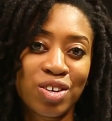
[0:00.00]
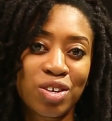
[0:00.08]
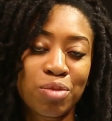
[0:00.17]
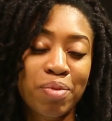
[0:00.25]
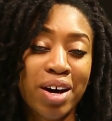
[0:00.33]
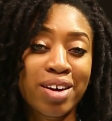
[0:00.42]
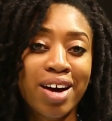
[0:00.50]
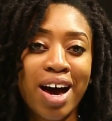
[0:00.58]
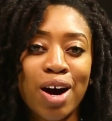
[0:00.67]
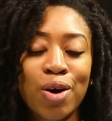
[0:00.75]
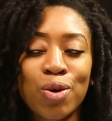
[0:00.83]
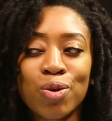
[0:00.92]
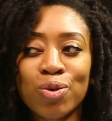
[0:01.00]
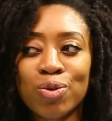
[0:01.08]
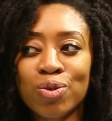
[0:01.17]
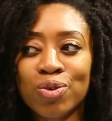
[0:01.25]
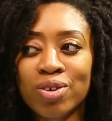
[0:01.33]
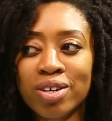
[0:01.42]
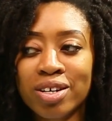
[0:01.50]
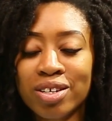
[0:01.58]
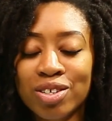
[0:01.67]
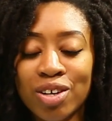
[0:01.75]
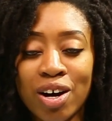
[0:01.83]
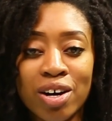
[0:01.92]
No matter how
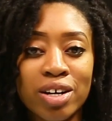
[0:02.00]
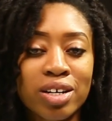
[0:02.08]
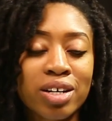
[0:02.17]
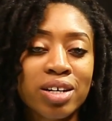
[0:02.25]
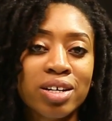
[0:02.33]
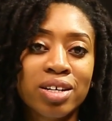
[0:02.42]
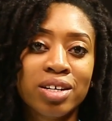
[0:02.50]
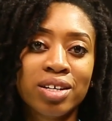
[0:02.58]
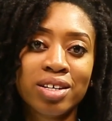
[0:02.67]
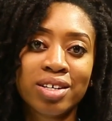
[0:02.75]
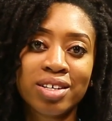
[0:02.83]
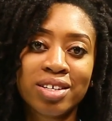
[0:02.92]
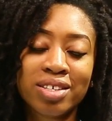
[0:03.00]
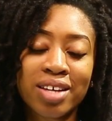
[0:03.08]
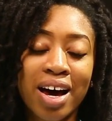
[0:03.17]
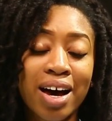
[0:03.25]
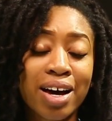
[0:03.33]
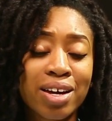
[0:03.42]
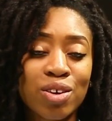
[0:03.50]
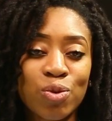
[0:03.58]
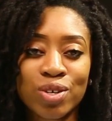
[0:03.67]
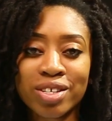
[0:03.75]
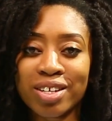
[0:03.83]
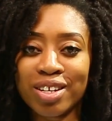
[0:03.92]
dark, sad,
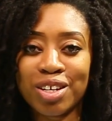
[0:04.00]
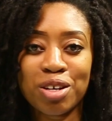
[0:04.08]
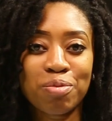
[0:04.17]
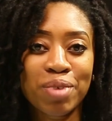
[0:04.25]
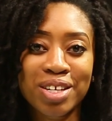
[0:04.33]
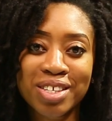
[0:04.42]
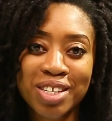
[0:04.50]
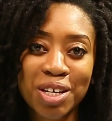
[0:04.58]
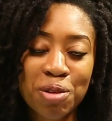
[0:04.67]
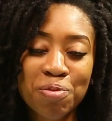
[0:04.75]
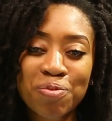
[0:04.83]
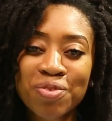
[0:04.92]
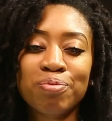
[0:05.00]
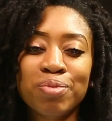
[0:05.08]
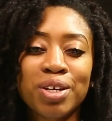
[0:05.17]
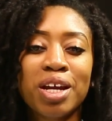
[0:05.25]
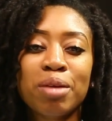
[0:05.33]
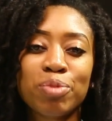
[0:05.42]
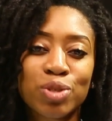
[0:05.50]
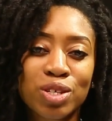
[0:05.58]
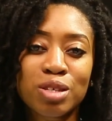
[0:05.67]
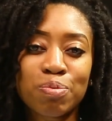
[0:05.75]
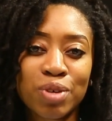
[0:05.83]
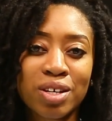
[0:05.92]
or silly it may seem, being able to
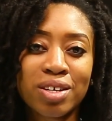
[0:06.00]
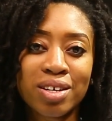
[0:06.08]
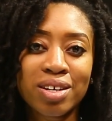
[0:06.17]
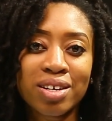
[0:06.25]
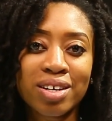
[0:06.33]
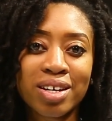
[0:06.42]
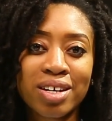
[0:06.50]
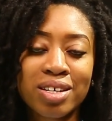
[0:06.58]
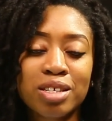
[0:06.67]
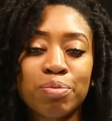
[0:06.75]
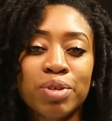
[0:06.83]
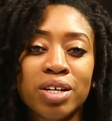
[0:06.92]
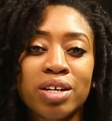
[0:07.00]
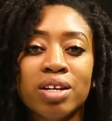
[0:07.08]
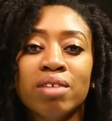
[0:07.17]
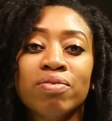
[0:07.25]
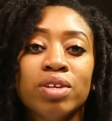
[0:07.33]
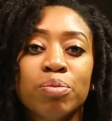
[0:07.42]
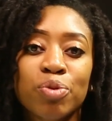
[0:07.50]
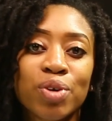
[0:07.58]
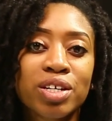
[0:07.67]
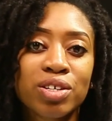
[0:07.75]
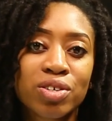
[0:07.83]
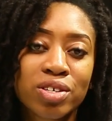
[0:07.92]
speak is the beginning of
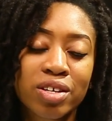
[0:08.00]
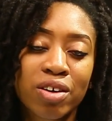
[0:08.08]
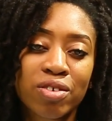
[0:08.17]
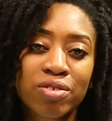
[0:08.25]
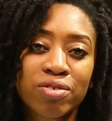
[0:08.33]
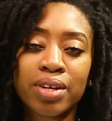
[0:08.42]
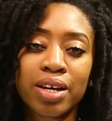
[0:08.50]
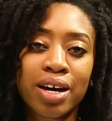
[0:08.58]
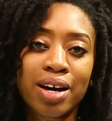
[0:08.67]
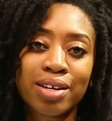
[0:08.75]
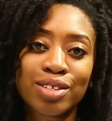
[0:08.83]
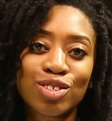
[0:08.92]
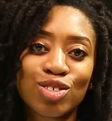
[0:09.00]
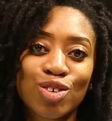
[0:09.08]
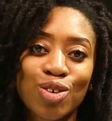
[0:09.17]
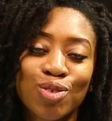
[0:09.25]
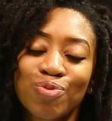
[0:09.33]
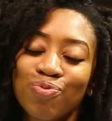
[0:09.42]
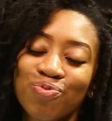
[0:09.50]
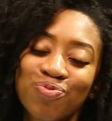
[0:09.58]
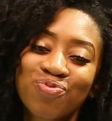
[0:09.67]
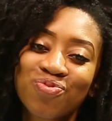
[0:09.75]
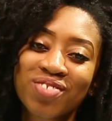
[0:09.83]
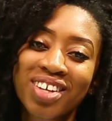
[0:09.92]
liberating yourself. Yeah, so
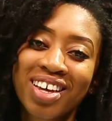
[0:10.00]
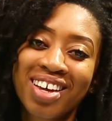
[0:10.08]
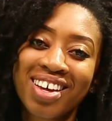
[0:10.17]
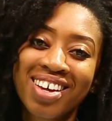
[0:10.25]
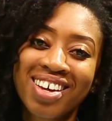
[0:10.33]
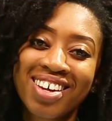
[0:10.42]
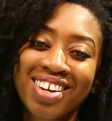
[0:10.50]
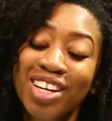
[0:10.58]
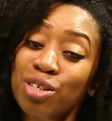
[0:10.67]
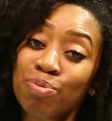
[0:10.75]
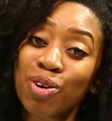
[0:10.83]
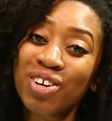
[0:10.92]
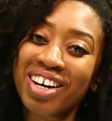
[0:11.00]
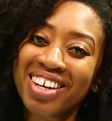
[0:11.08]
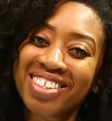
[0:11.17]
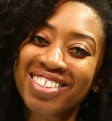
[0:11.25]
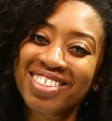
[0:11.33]
let's Bonga.